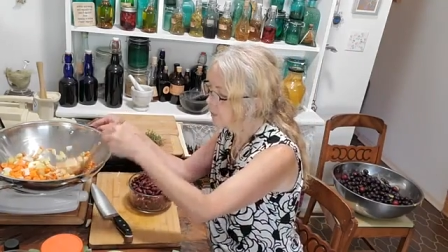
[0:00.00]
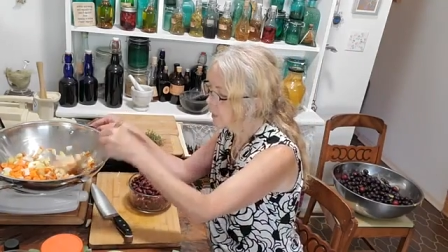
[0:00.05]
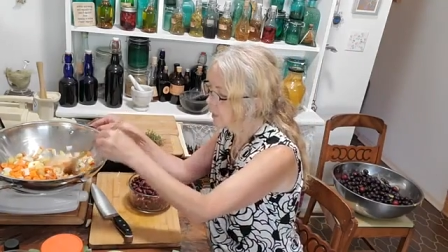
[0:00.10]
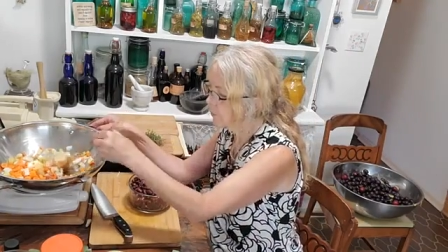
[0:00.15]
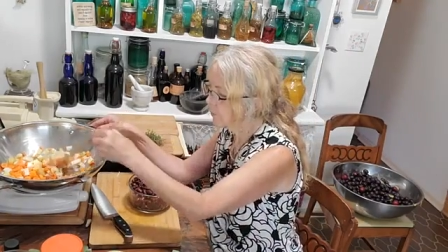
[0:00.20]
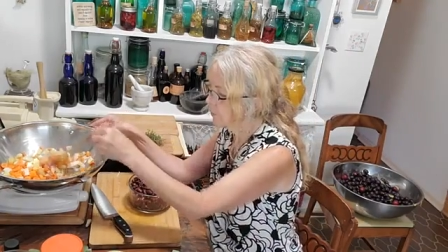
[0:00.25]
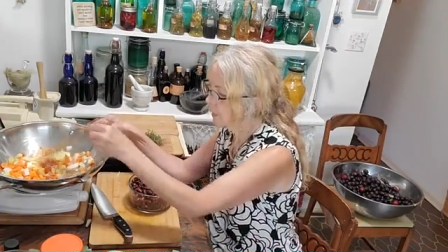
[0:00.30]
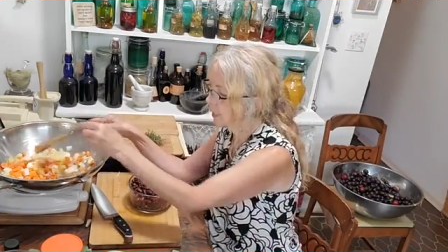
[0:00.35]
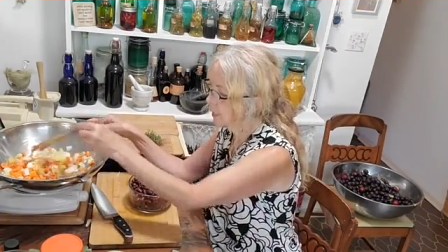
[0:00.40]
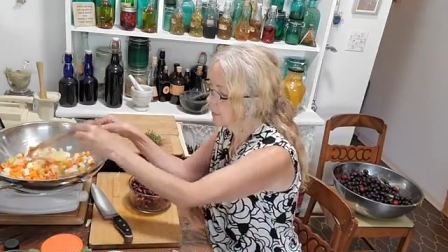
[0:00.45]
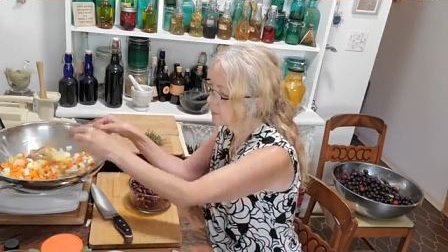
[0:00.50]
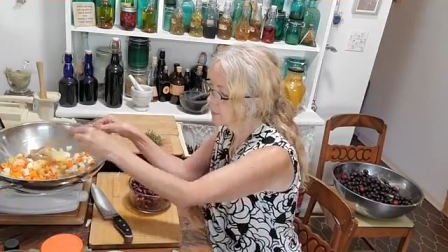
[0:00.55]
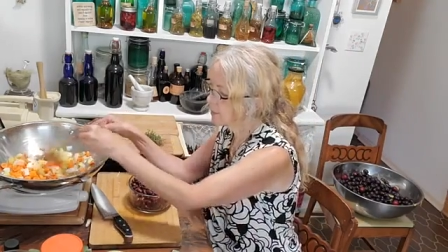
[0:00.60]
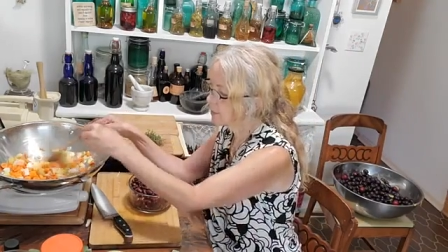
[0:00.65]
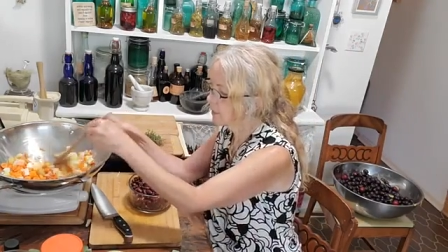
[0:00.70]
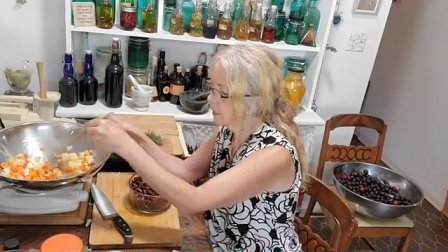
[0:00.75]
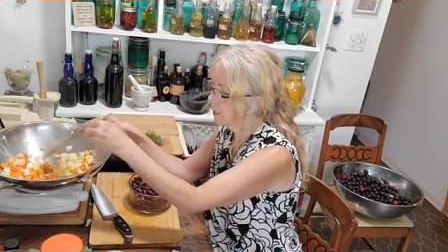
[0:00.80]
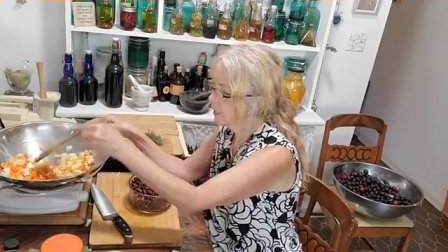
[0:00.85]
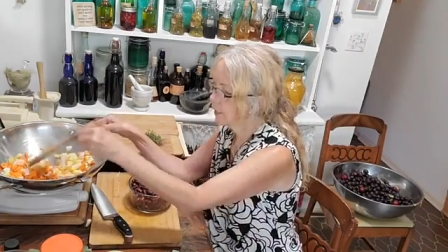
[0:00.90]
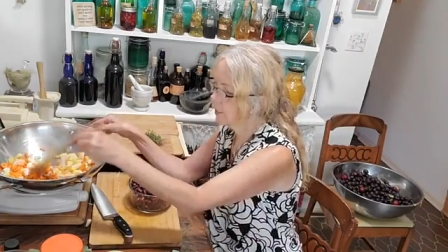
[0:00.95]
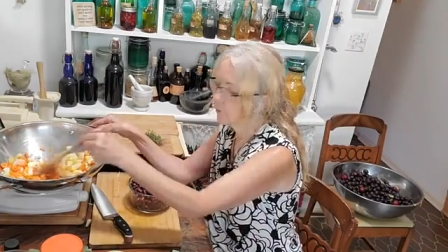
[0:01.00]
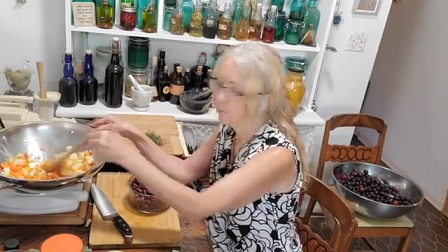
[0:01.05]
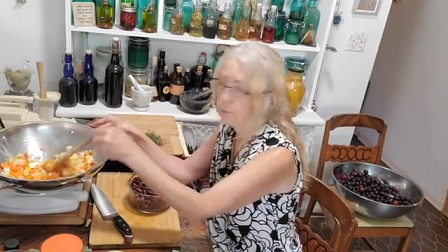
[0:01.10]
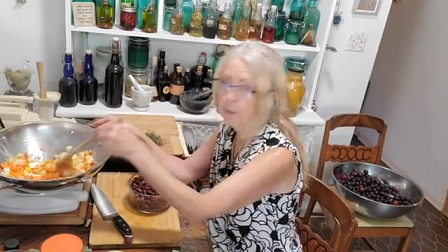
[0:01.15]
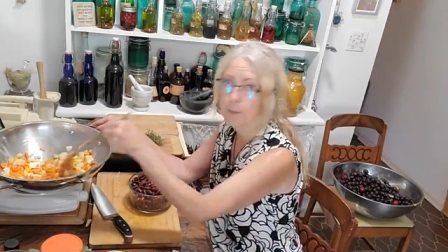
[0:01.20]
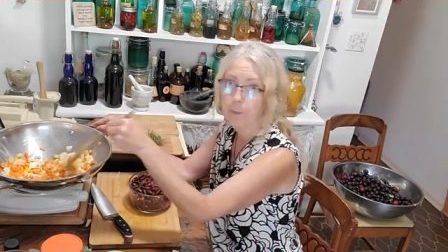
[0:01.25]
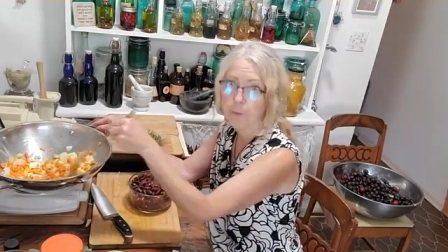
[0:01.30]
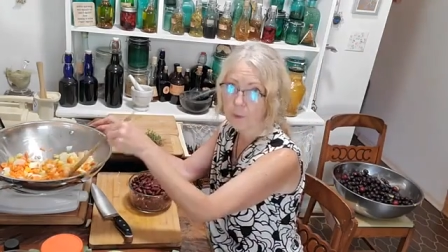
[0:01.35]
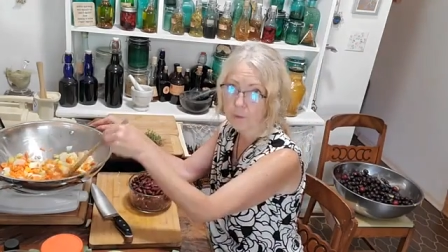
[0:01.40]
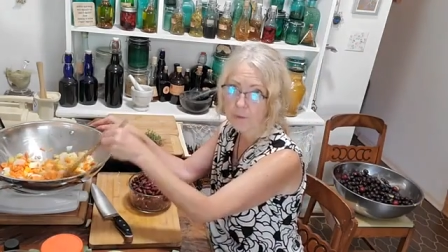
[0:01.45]
that
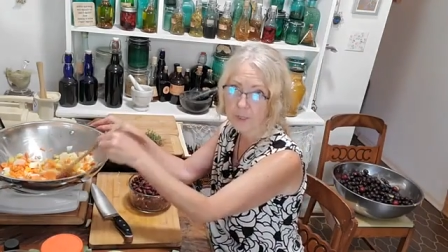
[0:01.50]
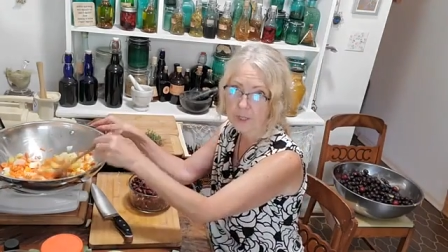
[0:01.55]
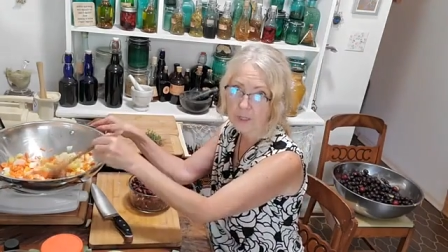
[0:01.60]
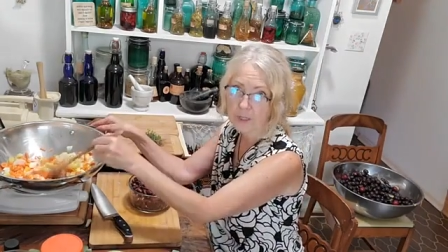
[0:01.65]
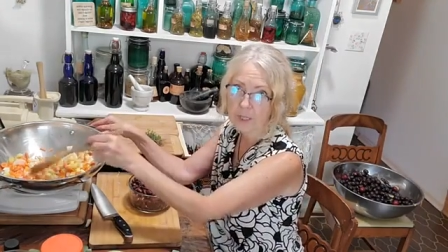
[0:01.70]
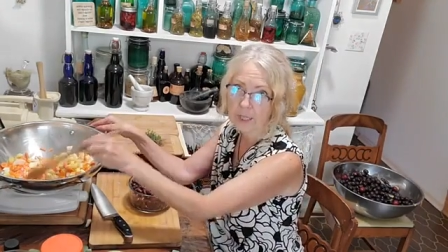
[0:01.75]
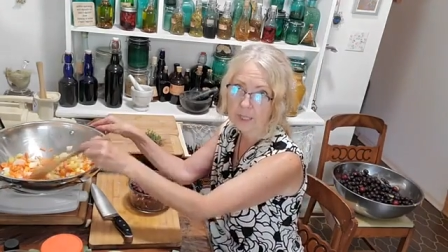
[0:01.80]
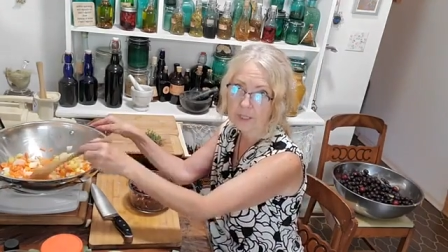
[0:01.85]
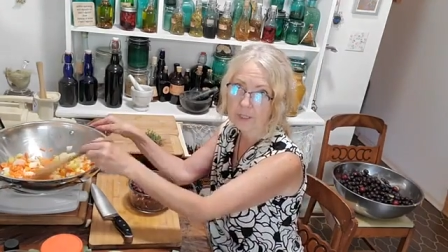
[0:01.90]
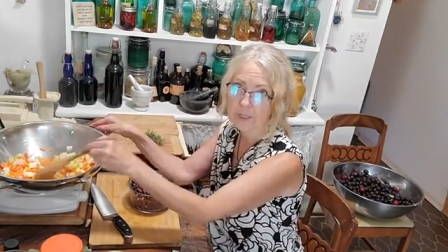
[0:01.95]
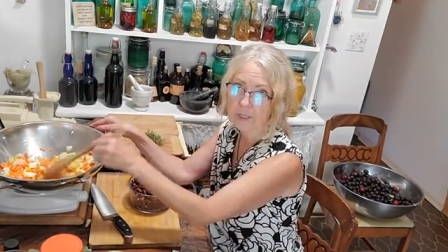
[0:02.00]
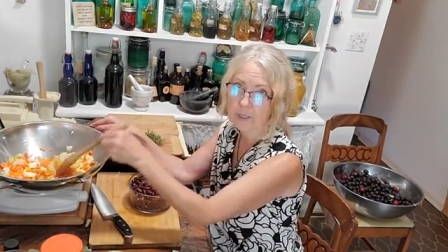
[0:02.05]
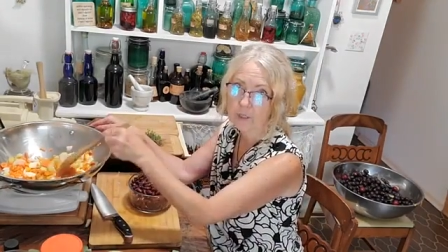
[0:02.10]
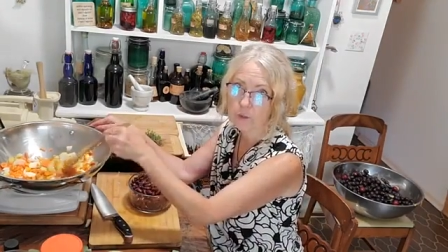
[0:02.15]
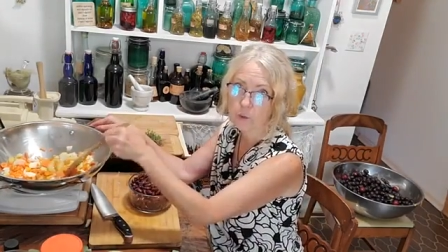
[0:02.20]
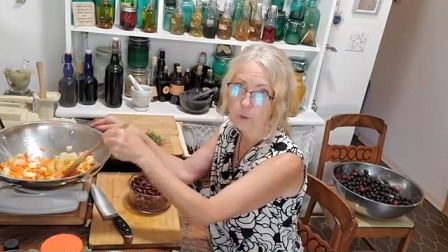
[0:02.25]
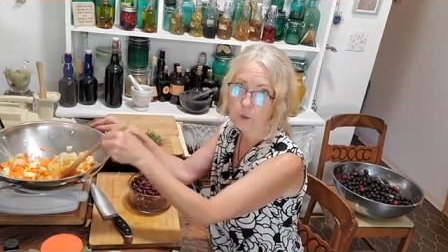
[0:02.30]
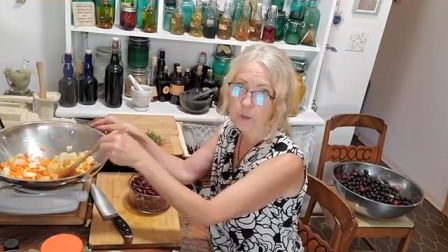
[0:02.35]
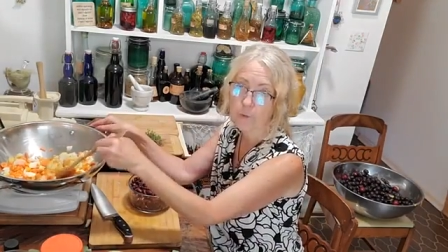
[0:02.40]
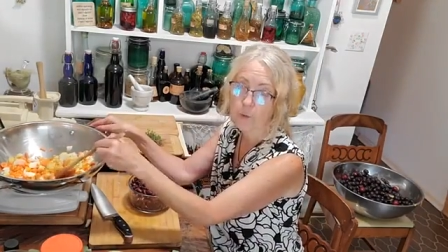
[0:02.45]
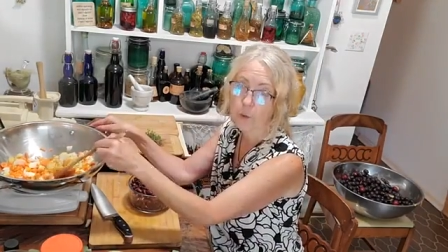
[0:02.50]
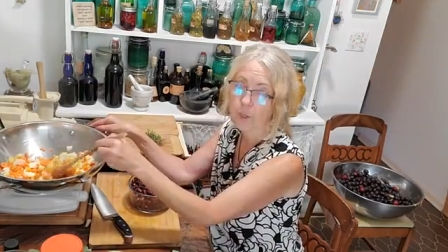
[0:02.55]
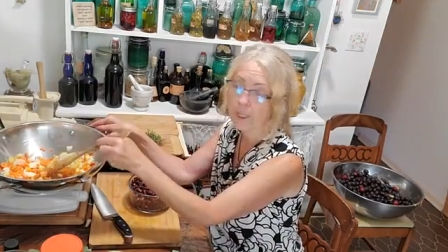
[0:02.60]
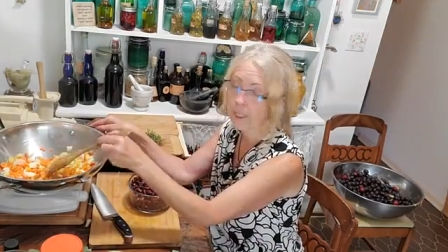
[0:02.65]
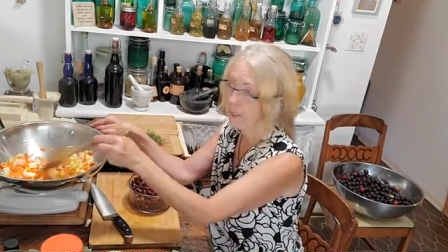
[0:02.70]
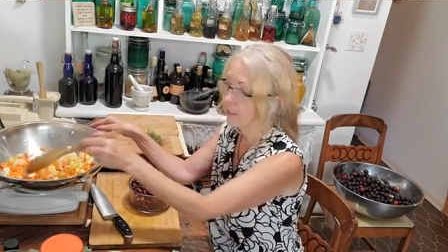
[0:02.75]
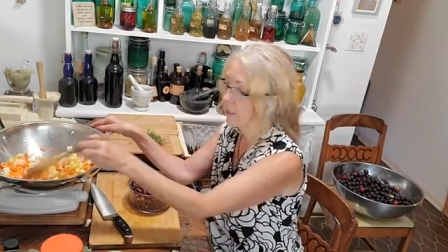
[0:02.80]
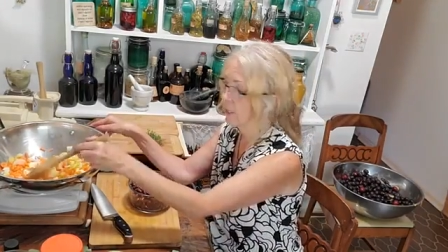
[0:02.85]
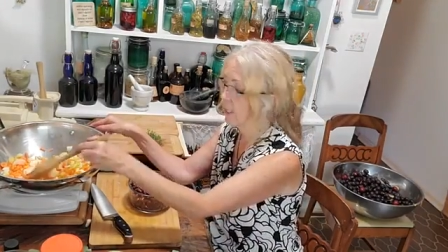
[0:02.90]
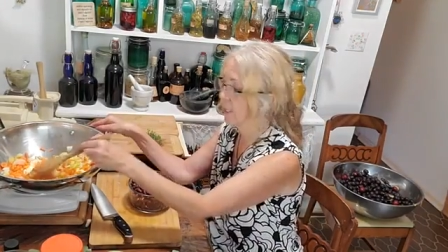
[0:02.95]
removing the lectins or avoiding
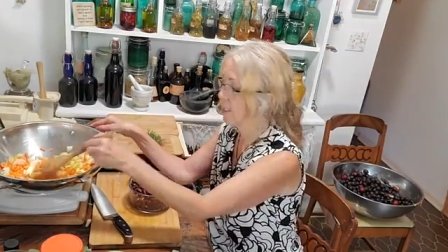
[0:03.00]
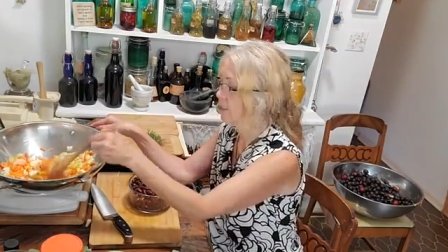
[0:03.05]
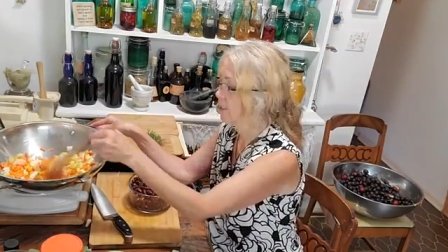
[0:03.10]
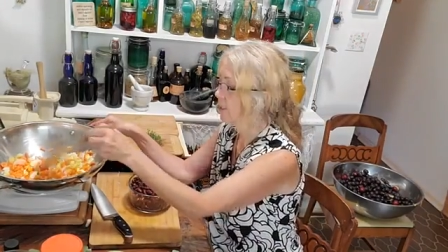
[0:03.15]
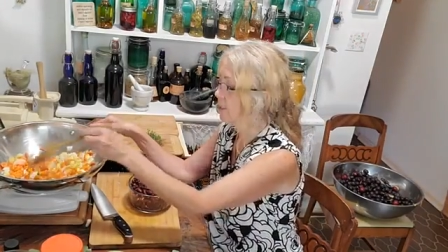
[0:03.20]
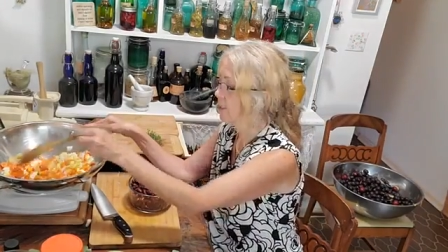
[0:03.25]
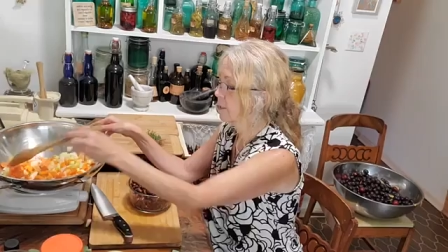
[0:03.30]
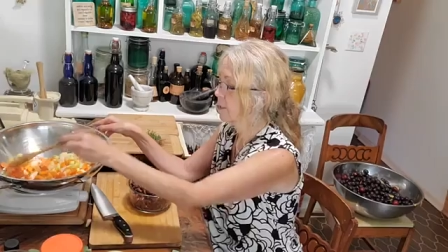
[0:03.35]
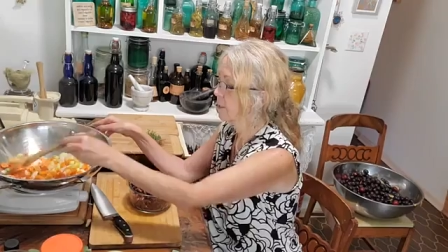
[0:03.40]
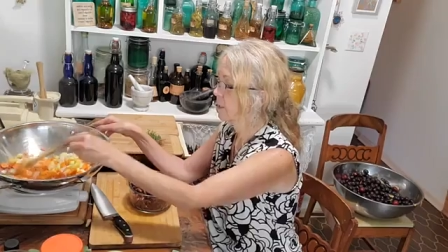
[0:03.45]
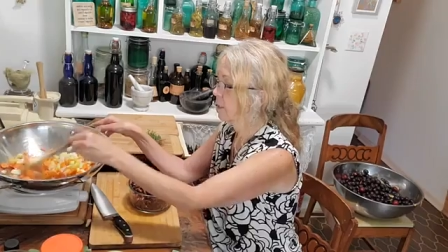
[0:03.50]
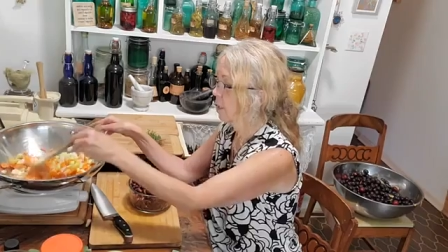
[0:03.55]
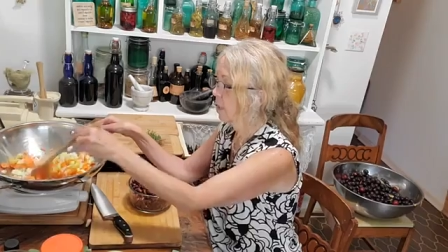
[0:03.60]
the lectins